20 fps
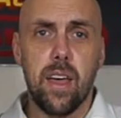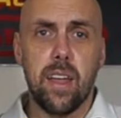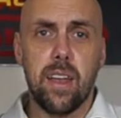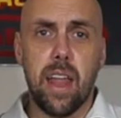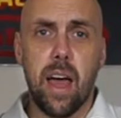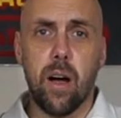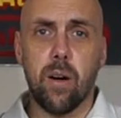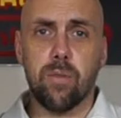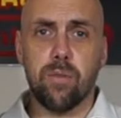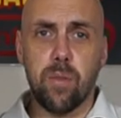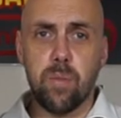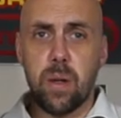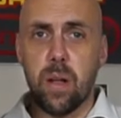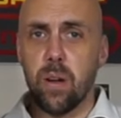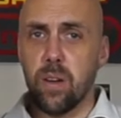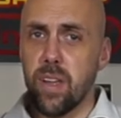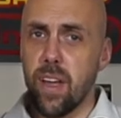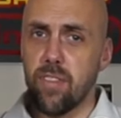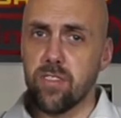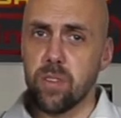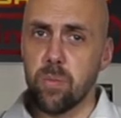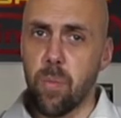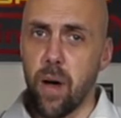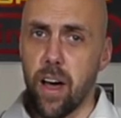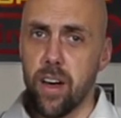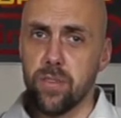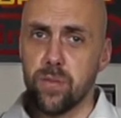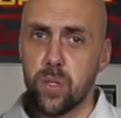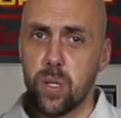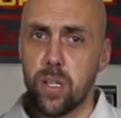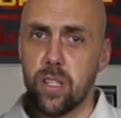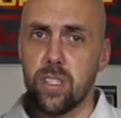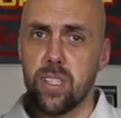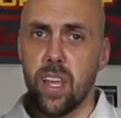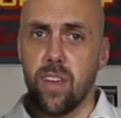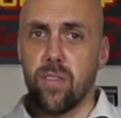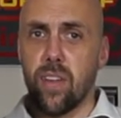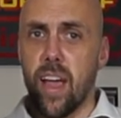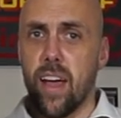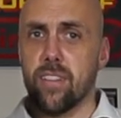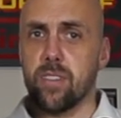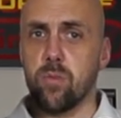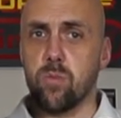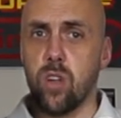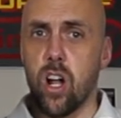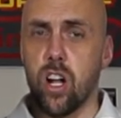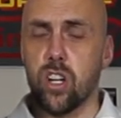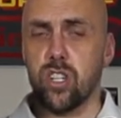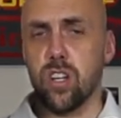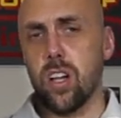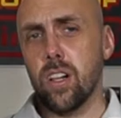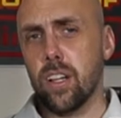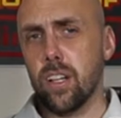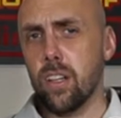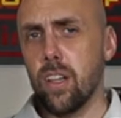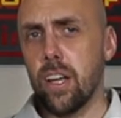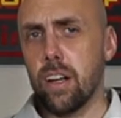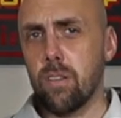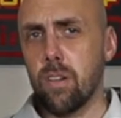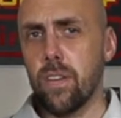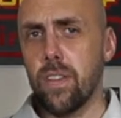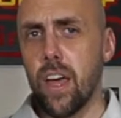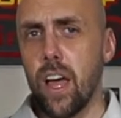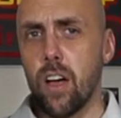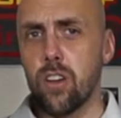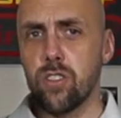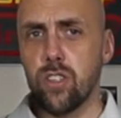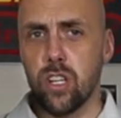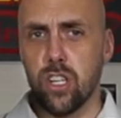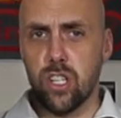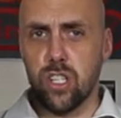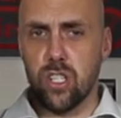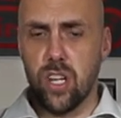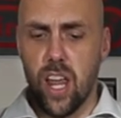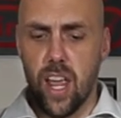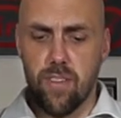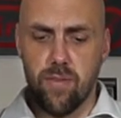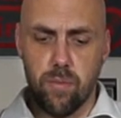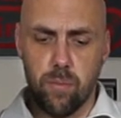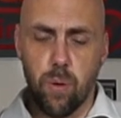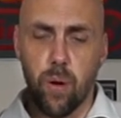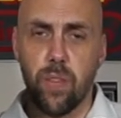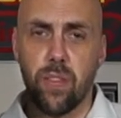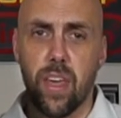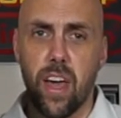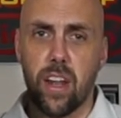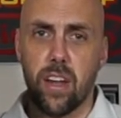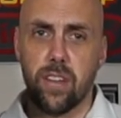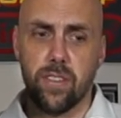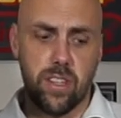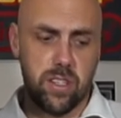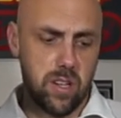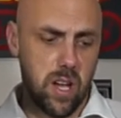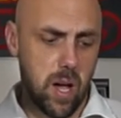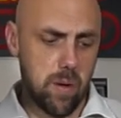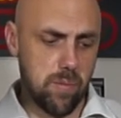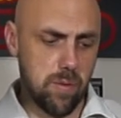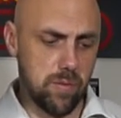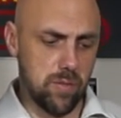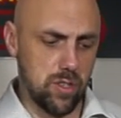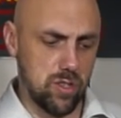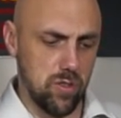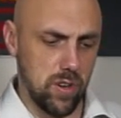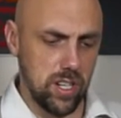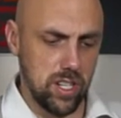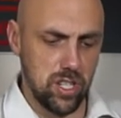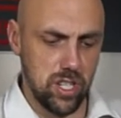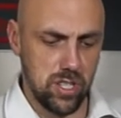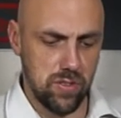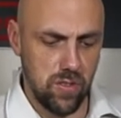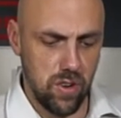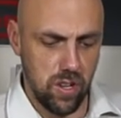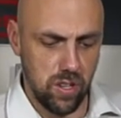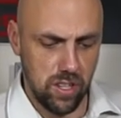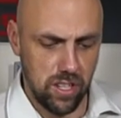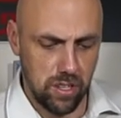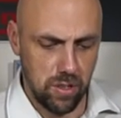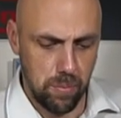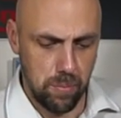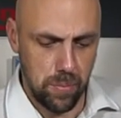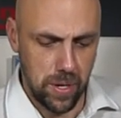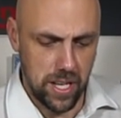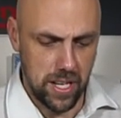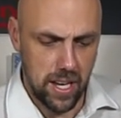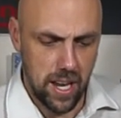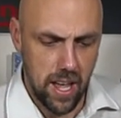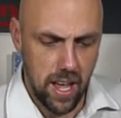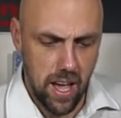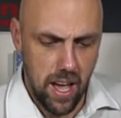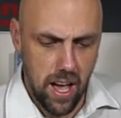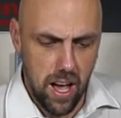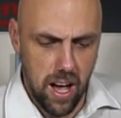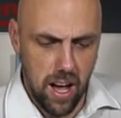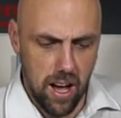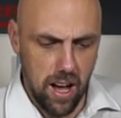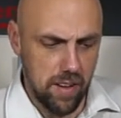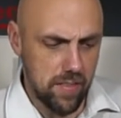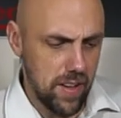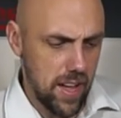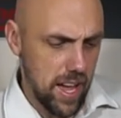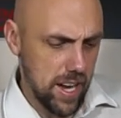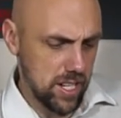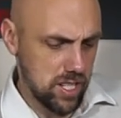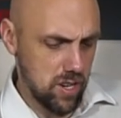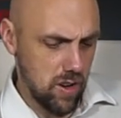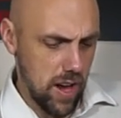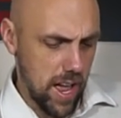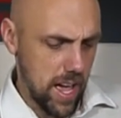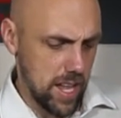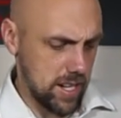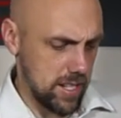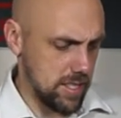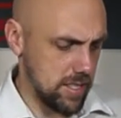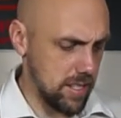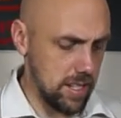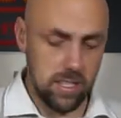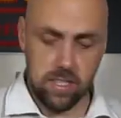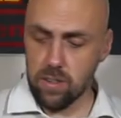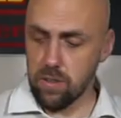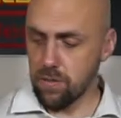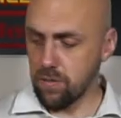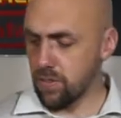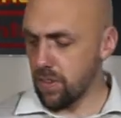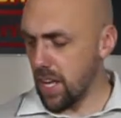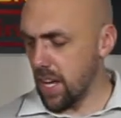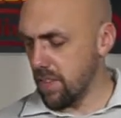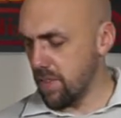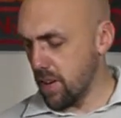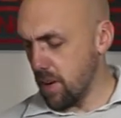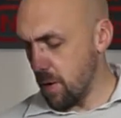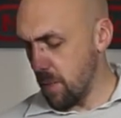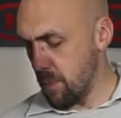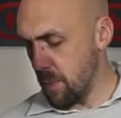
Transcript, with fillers: Now, from here, you have some options. If you have some dark chocolate lying around the house, you can shave and put that on the top of the drink just for a little bit of extra added seasonal flavor.